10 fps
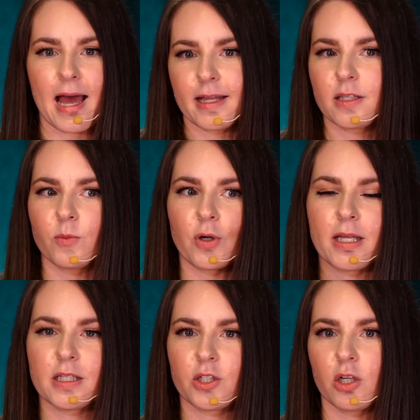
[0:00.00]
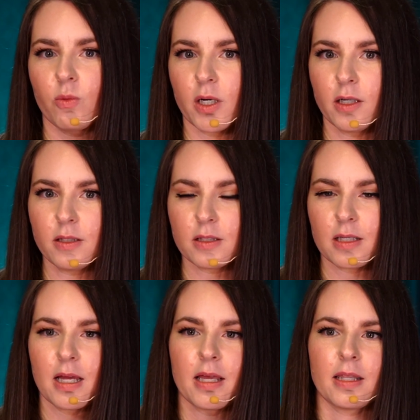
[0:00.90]
add some transition words
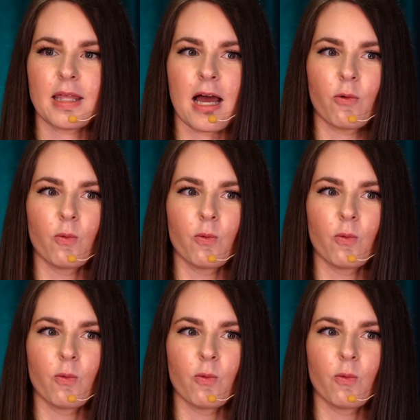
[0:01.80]
that